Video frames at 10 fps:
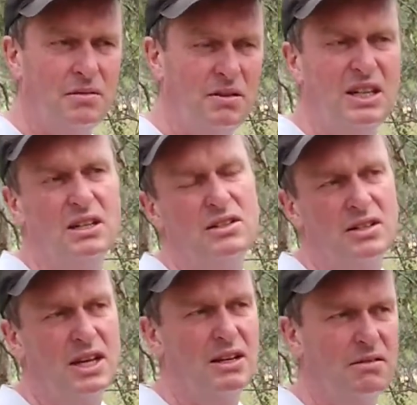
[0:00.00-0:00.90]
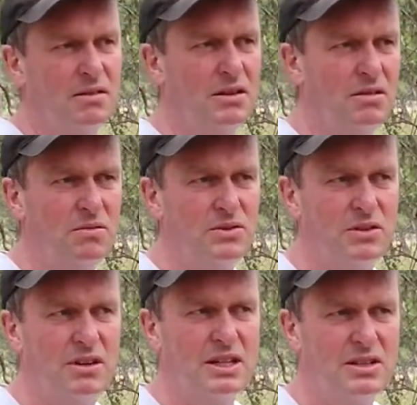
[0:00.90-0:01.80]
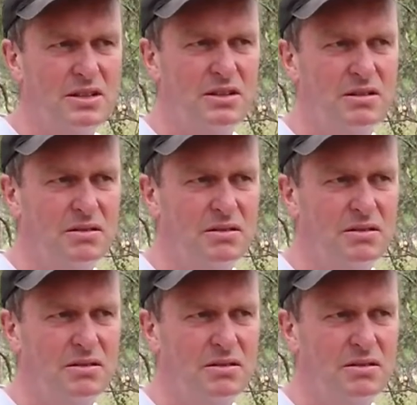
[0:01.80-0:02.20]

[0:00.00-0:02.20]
We get into that in the Laws of Grace.